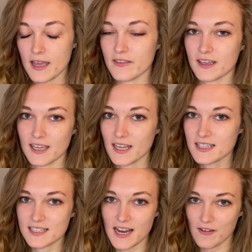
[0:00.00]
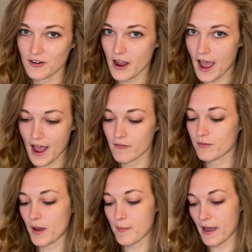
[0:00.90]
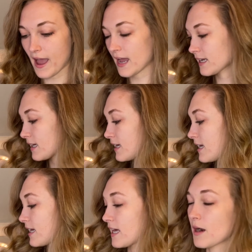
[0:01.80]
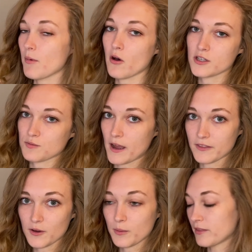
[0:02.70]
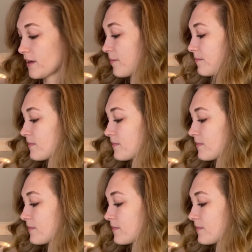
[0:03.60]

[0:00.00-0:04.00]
and the kids never have my bag, and I'm always right there with them,